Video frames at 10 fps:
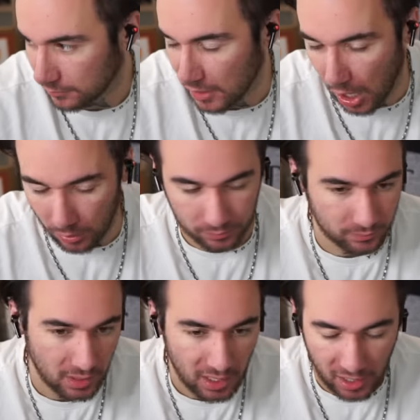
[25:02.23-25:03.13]

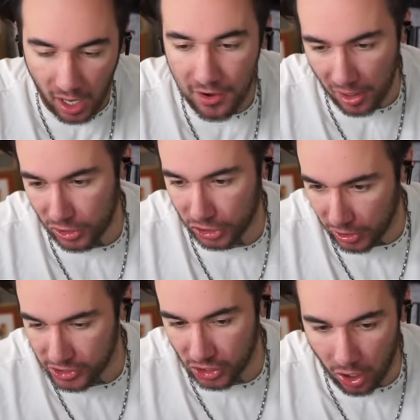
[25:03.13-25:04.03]
No. Another
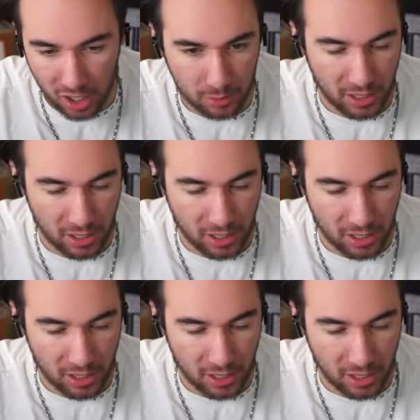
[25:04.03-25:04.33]
good song,